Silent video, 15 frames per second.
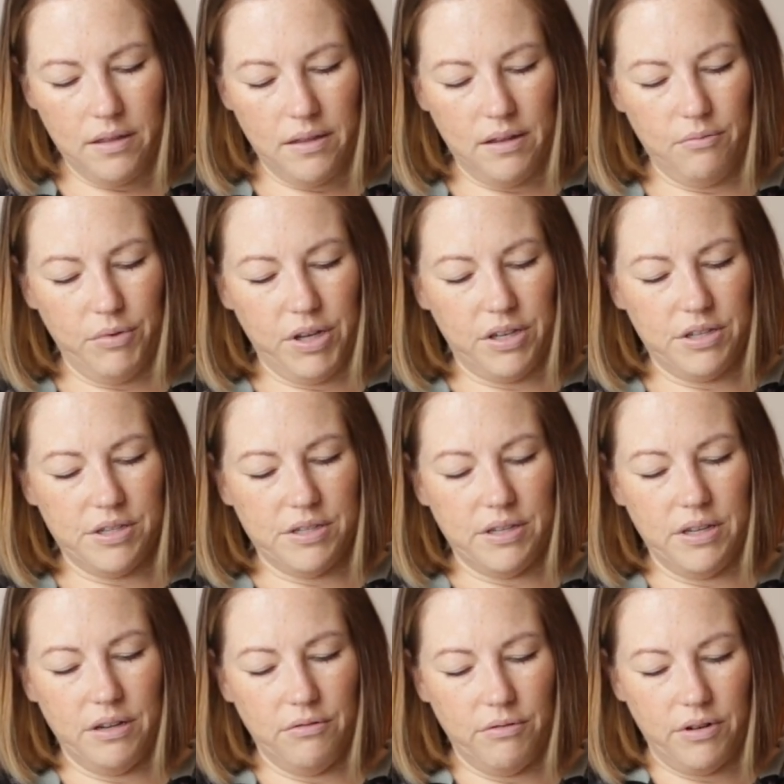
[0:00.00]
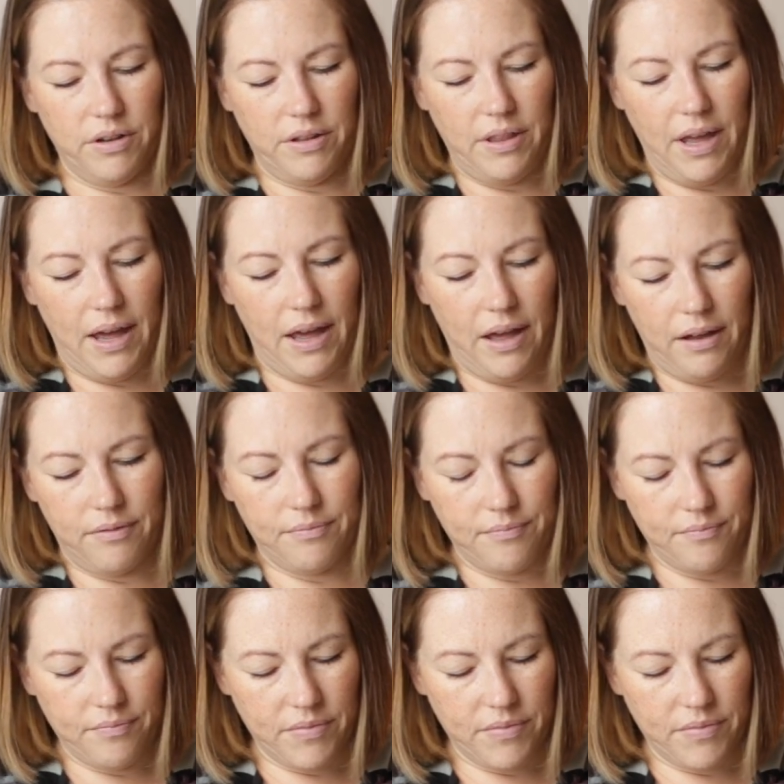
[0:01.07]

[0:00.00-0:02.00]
Then we can just get rid of that.